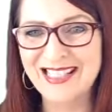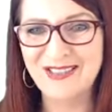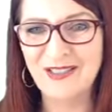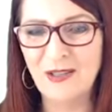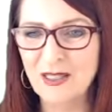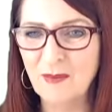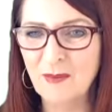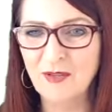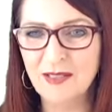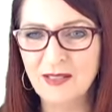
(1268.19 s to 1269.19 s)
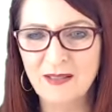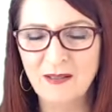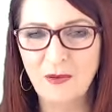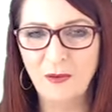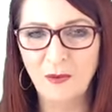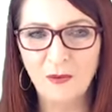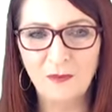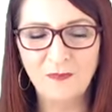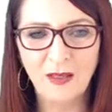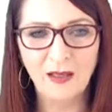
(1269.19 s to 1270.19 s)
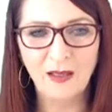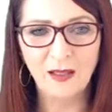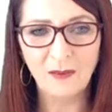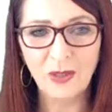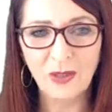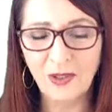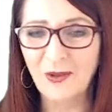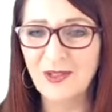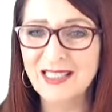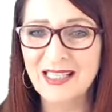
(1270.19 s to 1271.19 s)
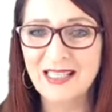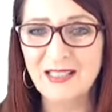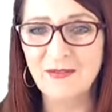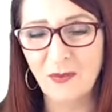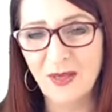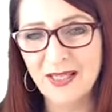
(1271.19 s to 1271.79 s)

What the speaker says: You know, some of us, we learned in different ways.